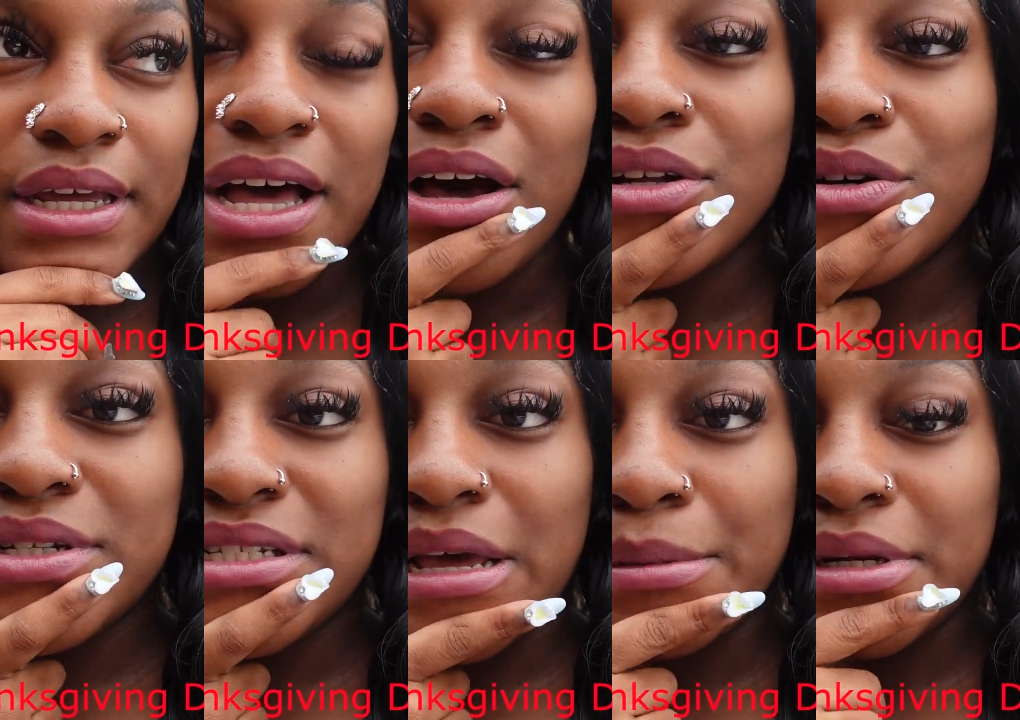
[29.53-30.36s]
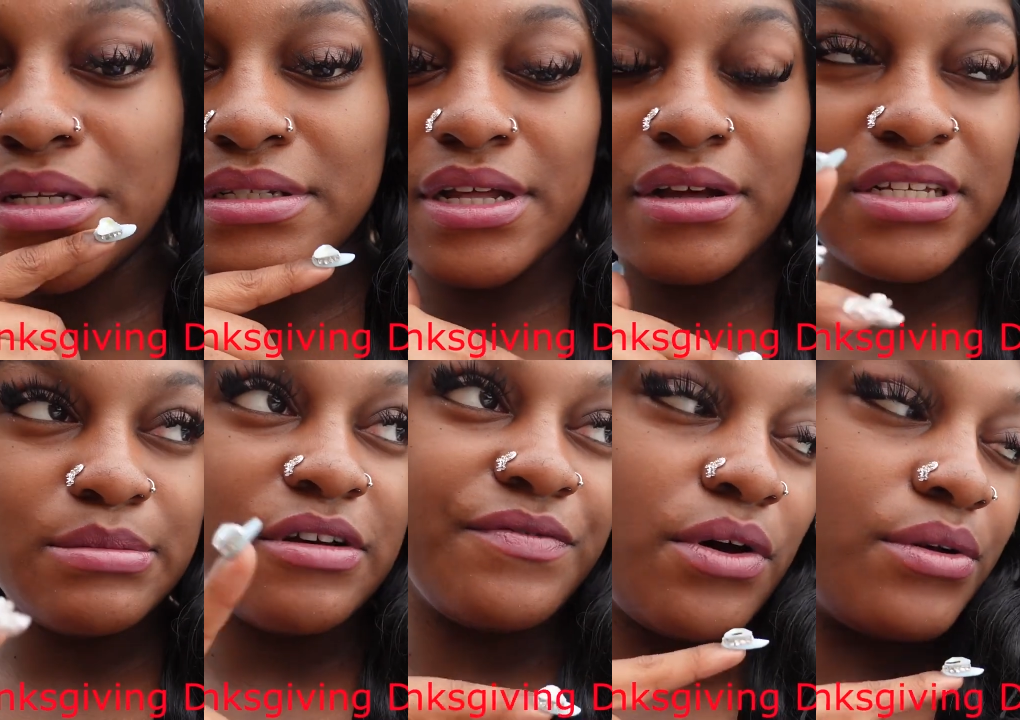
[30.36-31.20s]
I don't know what time it is now because
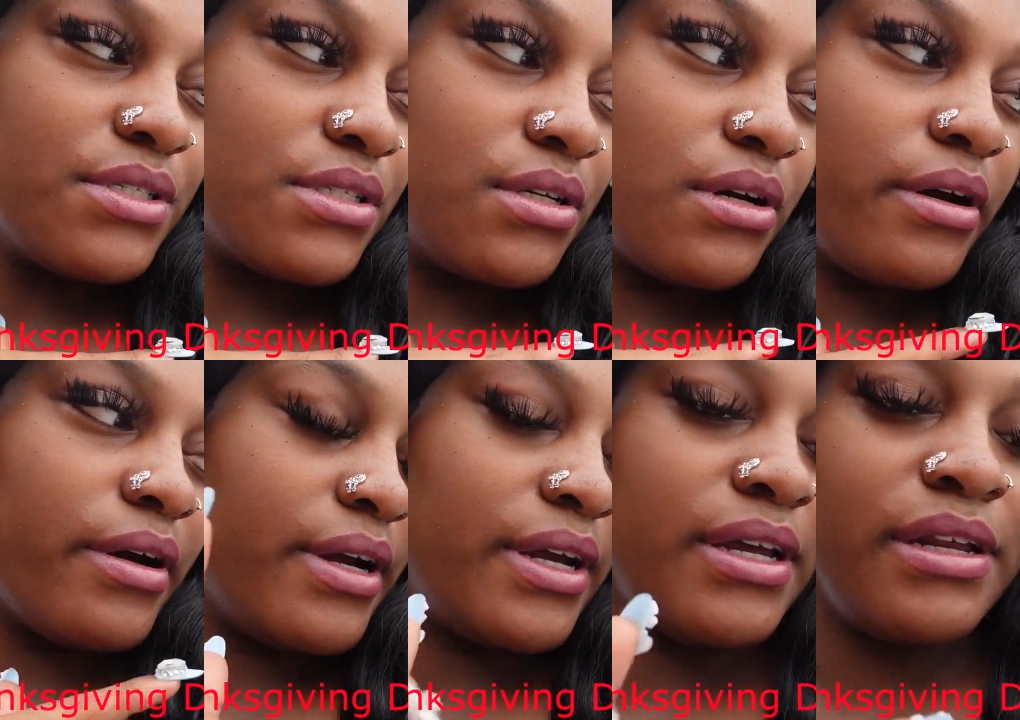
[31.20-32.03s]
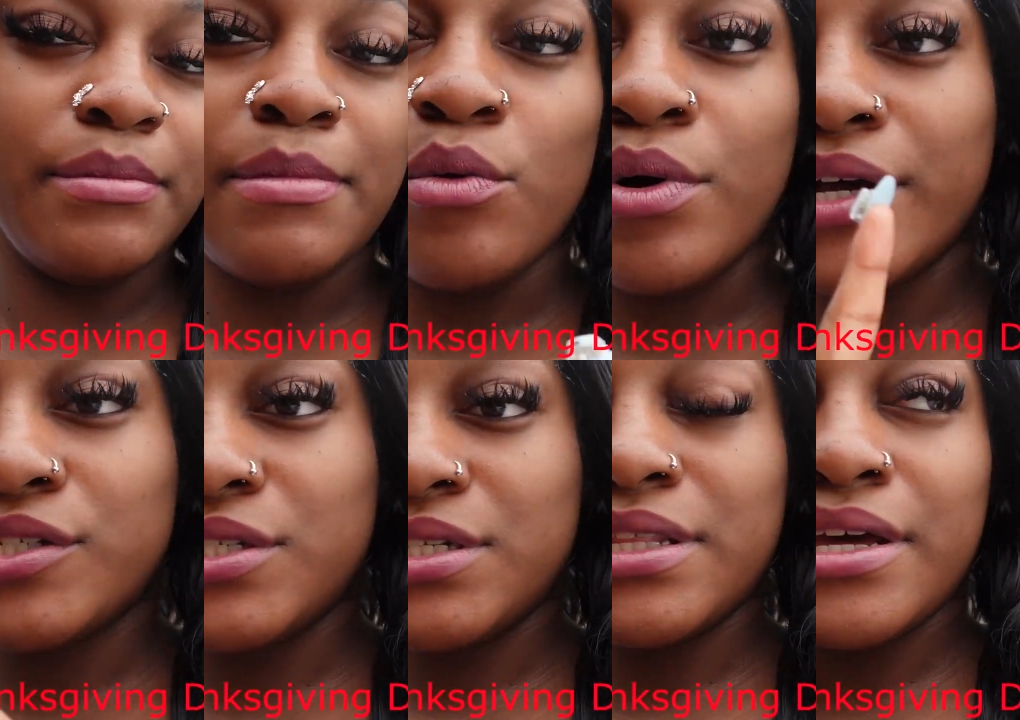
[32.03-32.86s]
my phone is in the car and my
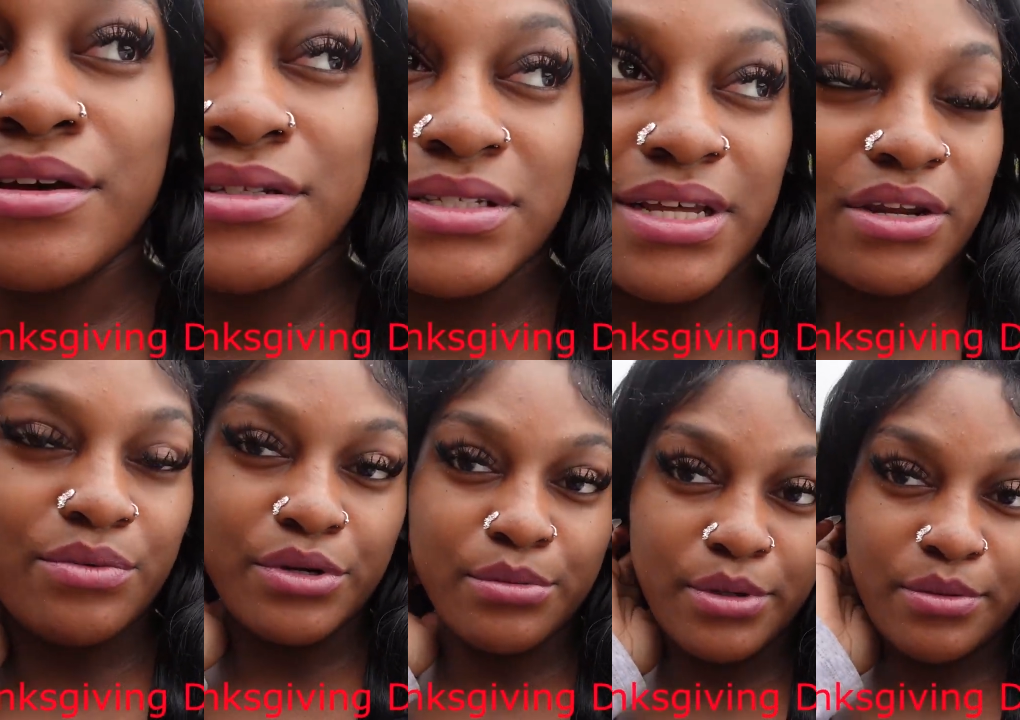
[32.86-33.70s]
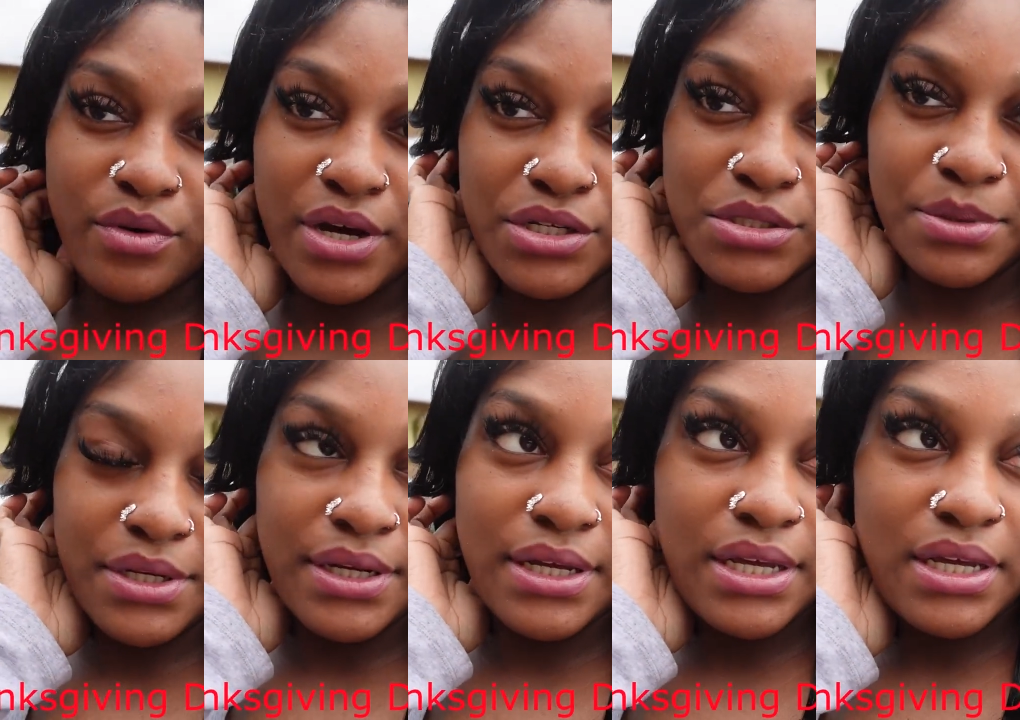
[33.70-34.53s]
watch is at the house because I didn't want to bring my watch,
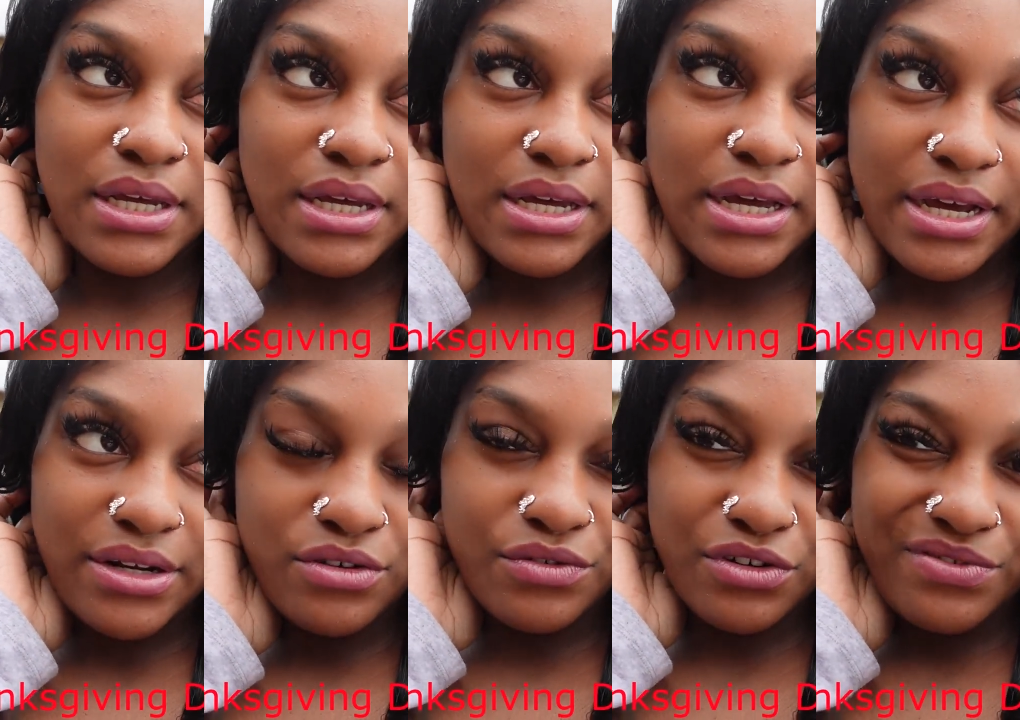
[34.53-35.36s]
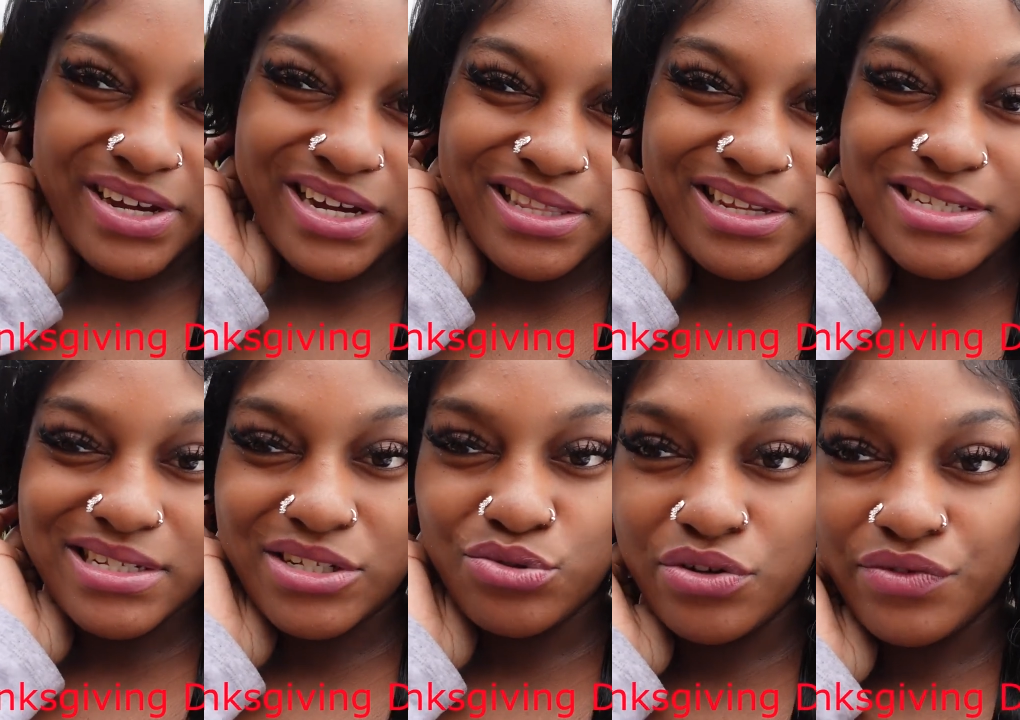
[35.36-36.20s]
but I know for a fact I think it's
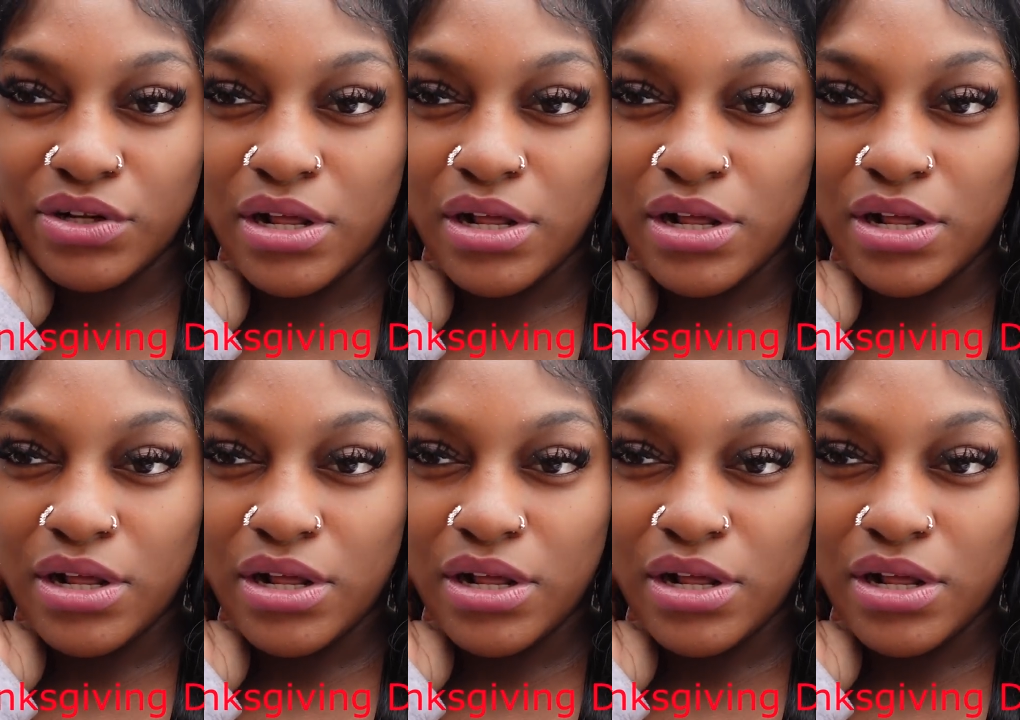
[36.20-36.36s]
like 12